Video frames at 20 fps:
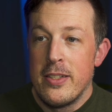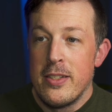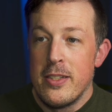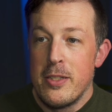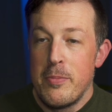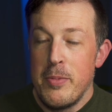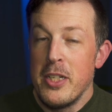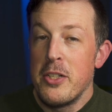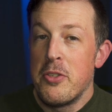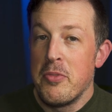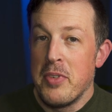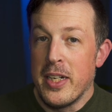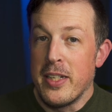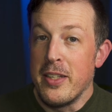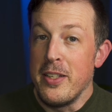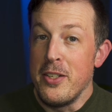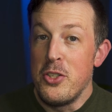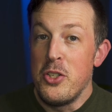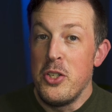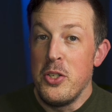speak
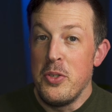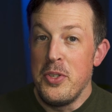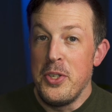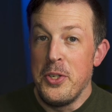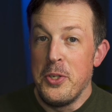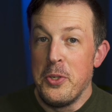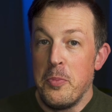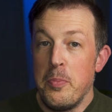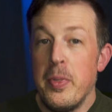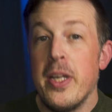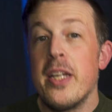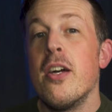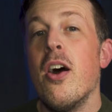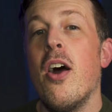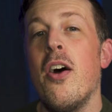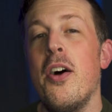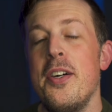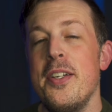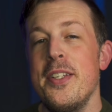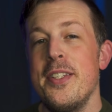directly to you
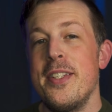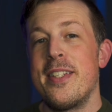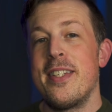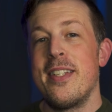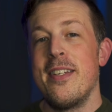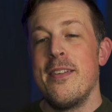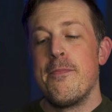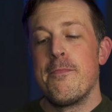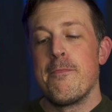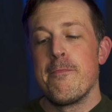because,